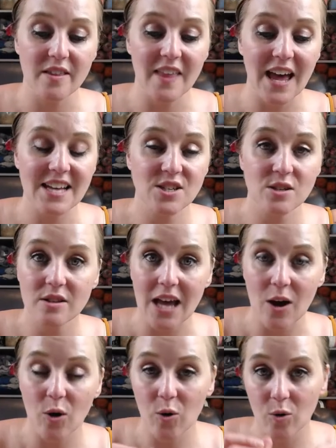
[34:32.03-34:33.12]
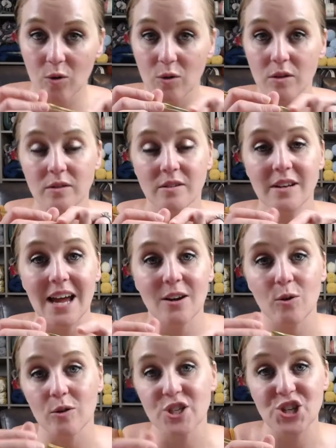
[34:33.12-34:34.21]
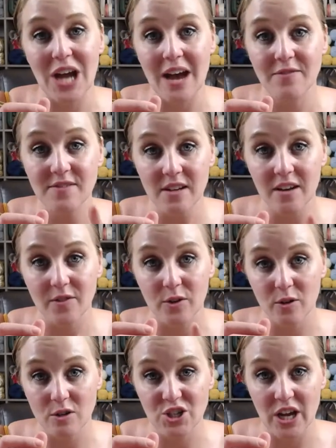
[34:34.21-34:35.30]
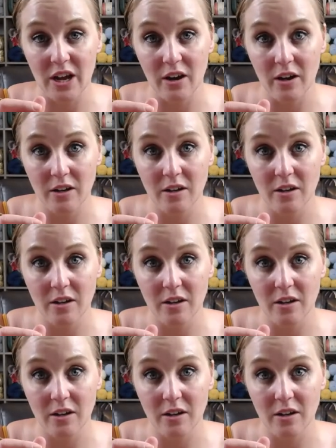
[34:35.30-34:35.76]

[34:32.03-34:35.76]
that that whole neck or shaft of the crochet hook.